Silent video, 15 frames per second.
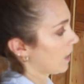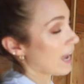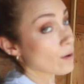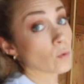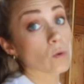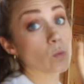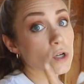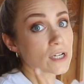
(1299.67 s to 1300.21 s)
And
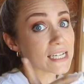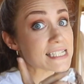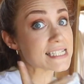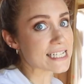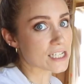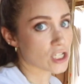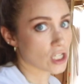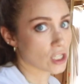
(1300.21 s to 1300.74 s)
we will
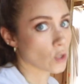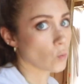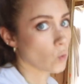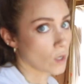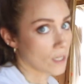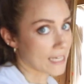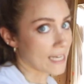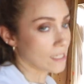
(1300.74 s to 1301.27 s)
condition the
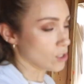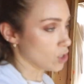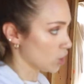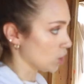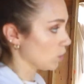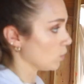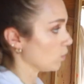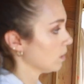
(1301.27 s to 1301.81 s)
wood again
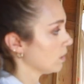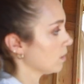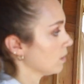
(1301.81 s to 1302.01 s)
too.